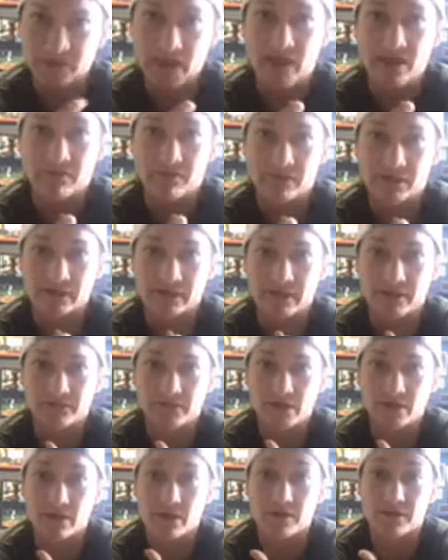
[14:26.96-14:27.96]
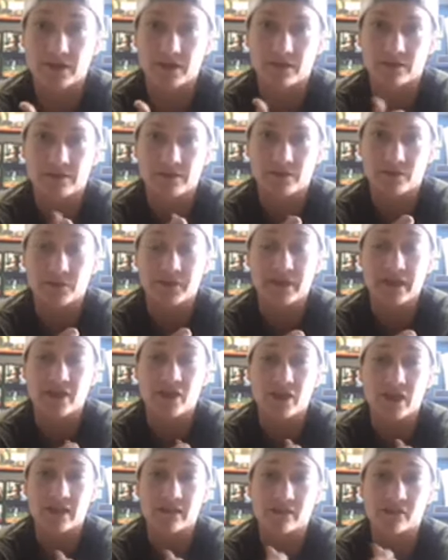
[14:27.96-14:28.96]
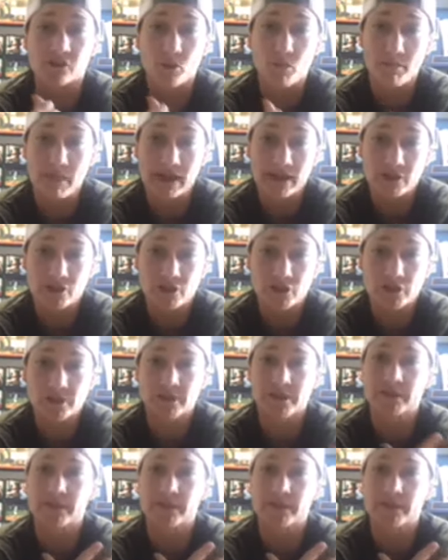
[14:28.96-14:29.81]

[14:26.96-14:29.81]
live feeds I've done on there. So thank you guys so much.